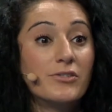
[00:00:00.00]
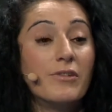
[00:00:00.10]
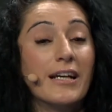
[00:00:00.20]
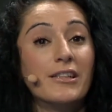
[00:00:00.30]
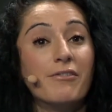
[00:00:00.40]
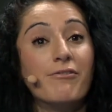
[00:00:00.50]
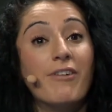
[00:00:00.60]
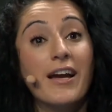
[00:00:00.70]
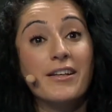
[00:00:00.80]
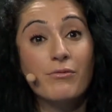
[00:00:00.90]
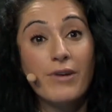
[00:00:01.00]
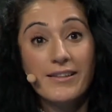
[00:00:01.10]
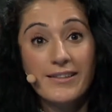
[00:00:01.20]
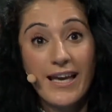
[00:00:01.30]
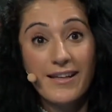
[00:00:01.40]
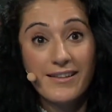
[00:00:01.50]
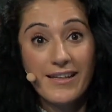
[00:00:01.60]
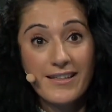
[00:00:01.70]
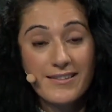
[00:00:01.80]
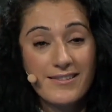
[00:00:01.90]
us to actually find the right
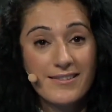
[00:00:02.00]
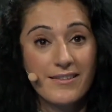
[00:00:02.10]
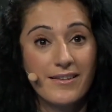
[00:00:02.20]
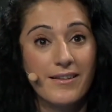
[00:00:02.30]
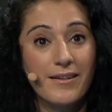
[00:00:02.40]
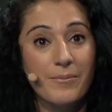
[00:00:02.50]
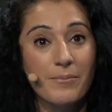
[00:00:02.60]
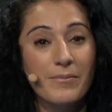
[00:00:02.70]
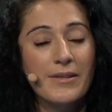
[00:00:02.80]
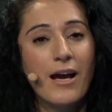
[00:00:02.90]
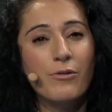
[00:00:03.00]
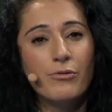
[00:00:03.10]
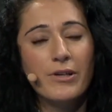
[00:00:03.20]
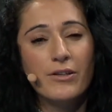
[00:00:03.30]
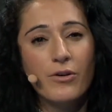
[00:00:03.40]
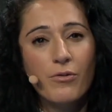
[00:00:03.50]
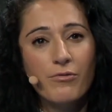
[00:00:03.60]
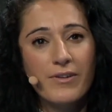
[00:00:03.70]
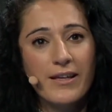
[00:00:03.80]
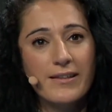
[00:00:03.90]
candidates. Now during
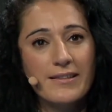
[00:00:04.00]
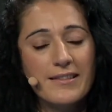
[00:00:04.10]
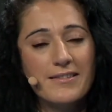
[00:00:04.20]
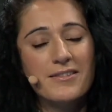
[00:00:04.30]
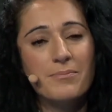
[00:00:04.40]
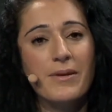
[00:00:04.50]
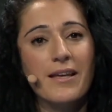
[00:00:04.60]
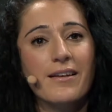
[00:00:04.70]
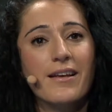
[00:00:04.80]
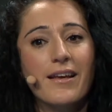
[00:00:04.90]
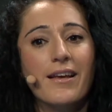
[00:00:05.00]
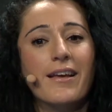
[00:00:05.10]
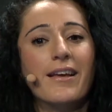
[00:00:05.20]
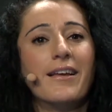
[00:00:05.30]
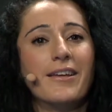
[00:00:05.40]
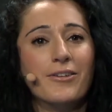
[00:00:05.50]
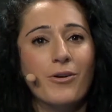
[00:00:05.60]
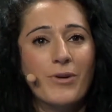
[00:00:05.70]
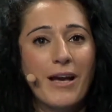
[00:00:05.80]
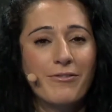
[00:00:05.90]
COVID, it's been,
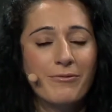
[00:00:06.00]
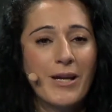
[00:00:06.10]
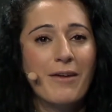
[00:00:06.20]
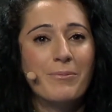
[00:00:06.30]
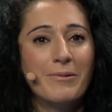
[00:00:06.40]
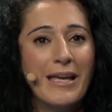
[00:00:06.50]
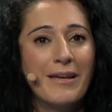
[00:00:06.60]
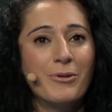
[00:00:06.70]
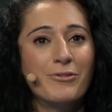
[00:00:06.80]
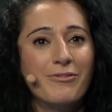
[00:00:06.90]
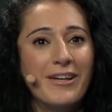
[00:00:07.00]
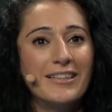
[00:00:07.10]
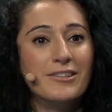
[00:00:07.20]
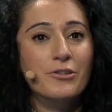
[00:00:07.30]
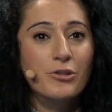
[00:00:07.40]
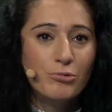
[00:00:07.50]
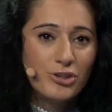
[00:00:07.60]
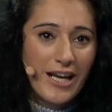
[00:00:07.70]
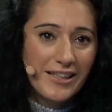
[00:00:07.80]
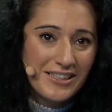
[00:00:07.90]
we have been able to face new
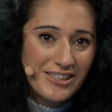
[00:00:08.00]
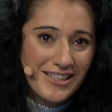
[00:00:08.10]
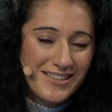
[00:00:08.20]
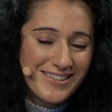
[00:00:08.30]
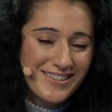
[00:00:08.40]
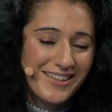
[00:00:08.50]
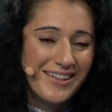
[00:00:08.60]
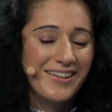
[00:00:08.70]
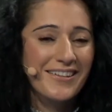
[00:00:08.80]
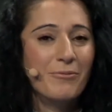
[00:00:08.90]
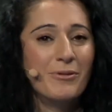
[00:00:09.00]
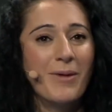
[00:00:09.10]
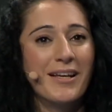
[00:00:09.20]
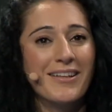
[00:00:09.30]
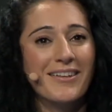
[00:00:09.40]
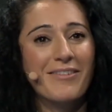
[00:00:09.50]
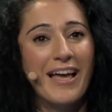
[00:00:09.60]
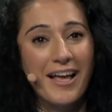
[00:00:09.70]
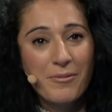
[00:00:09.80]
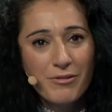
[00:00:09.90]
challenges that we might not have
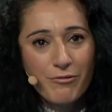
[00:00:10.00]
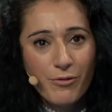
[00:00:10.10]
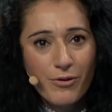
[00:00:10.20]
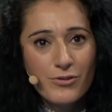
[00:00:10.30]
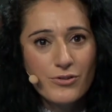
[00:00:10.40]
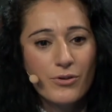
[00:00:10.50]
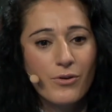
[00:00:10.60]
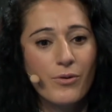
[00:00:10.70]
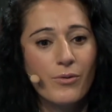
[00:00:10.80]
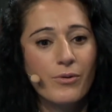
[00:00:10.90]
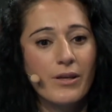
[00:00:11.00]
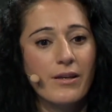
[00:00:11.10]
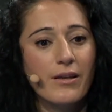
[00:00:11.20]
had before. So